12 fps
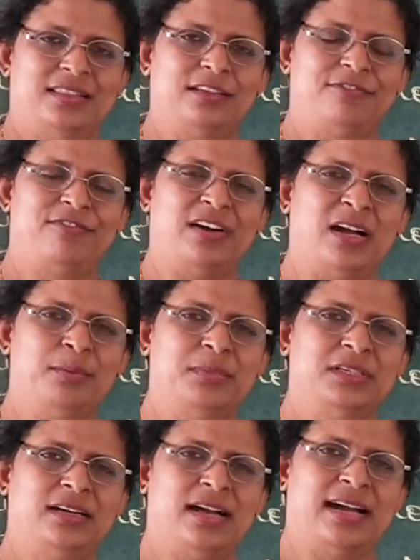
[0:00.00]
the
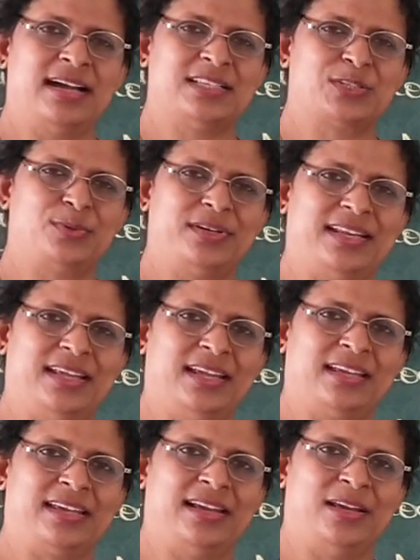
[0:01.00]
farmer has to
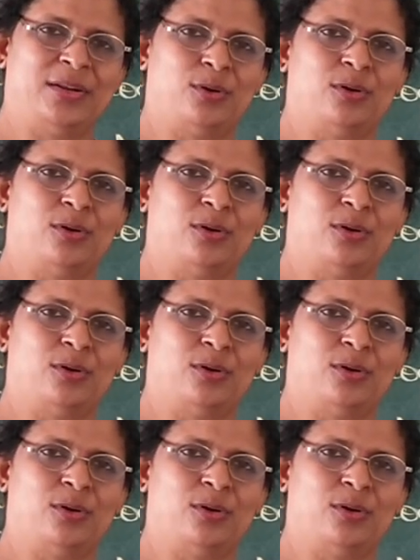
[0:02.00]
take care